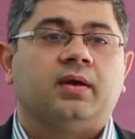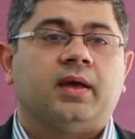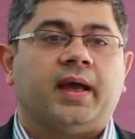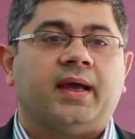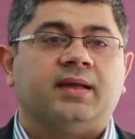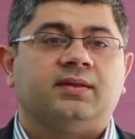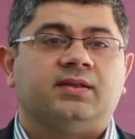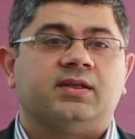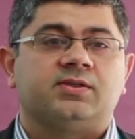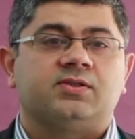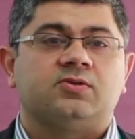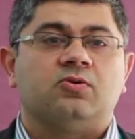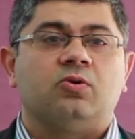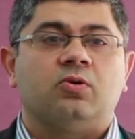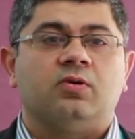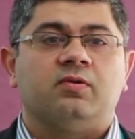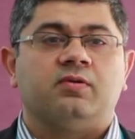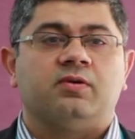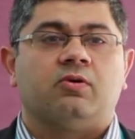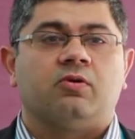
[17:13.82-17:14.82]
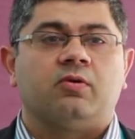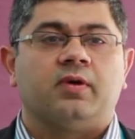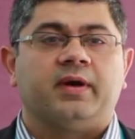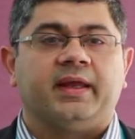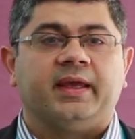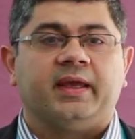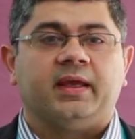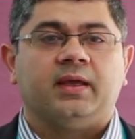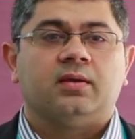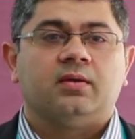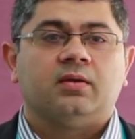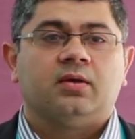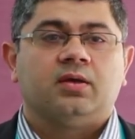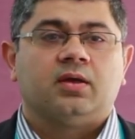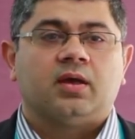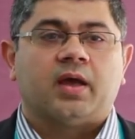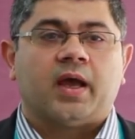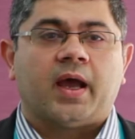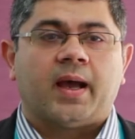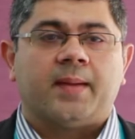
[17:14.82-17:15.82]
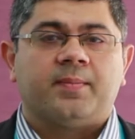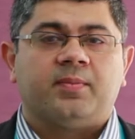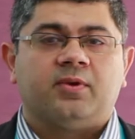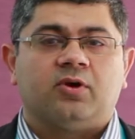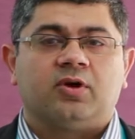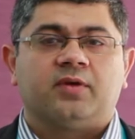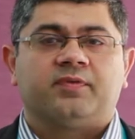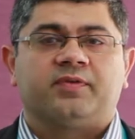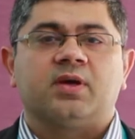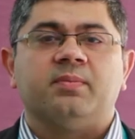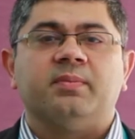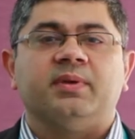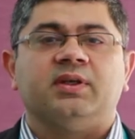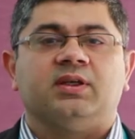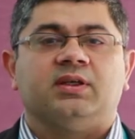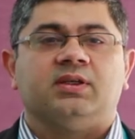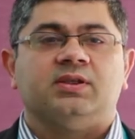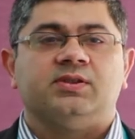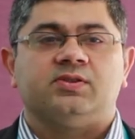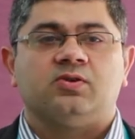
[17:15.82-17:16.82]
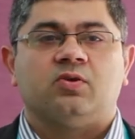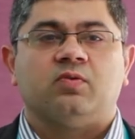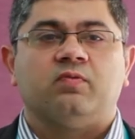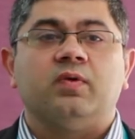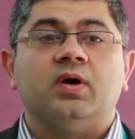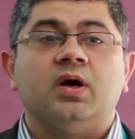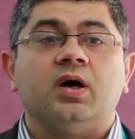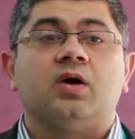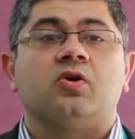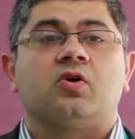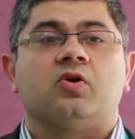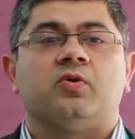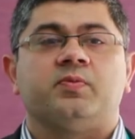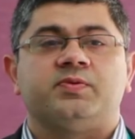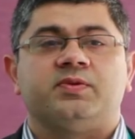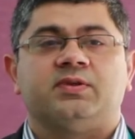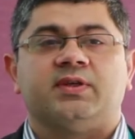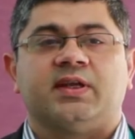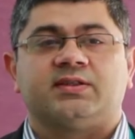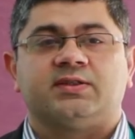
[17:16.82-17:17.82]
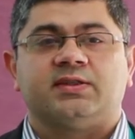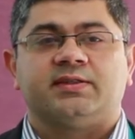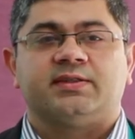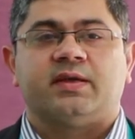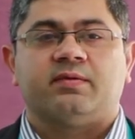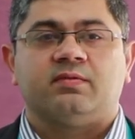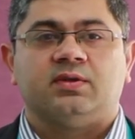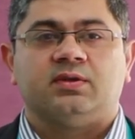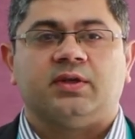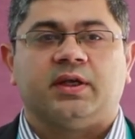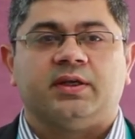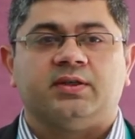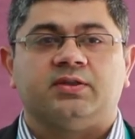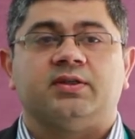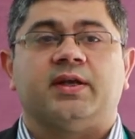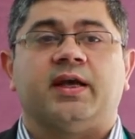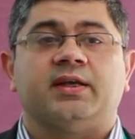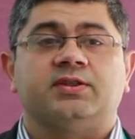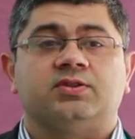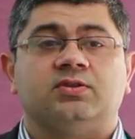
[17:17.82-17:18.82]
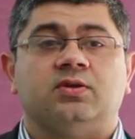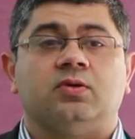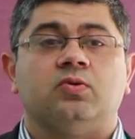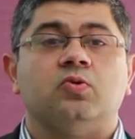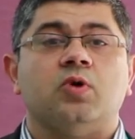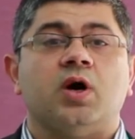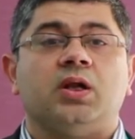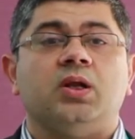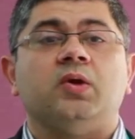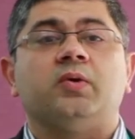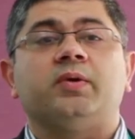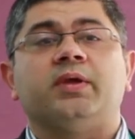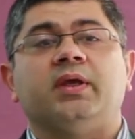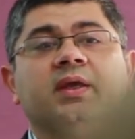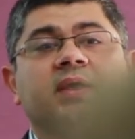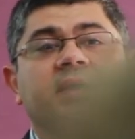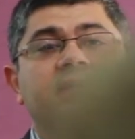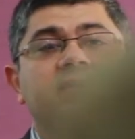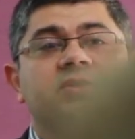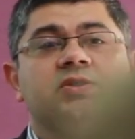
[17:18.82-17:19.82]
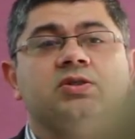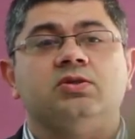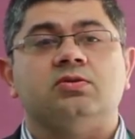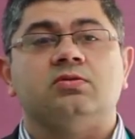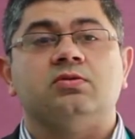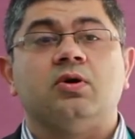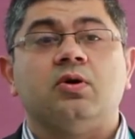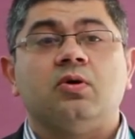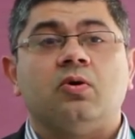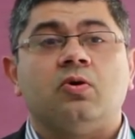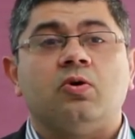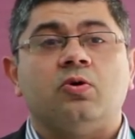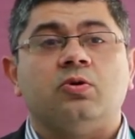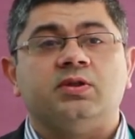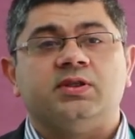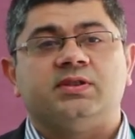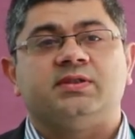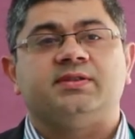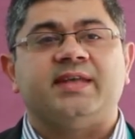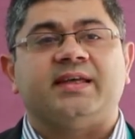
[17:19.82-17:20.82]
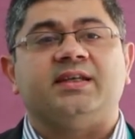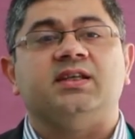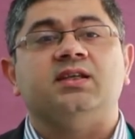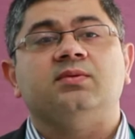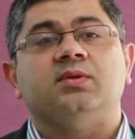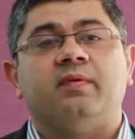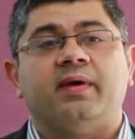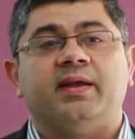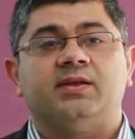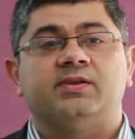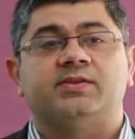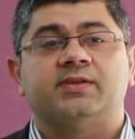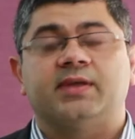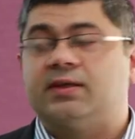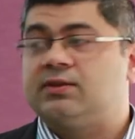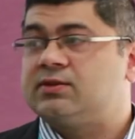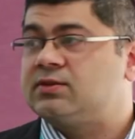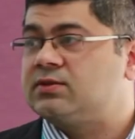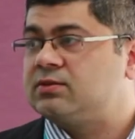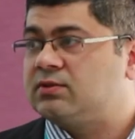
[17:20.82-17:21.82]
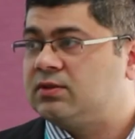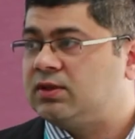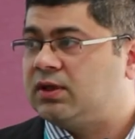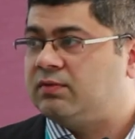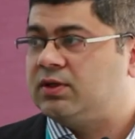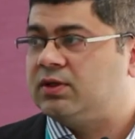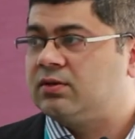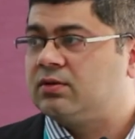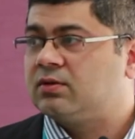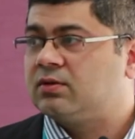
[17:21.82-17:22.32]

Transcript: And there's already a lot of committees or work groups in HL7 International who are looking into all the setting the value sets. David?